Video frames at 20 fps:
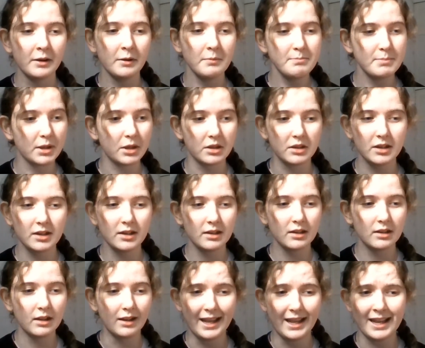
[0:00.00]
but
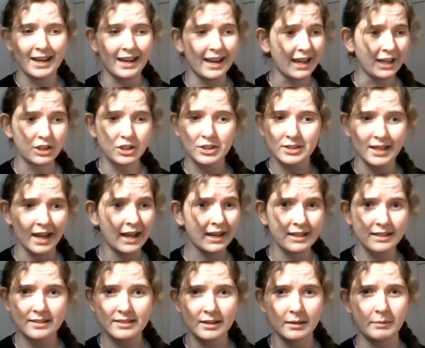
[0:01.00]
in lectures and
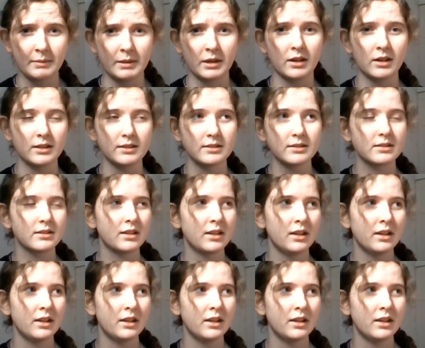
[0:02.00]
in seminars,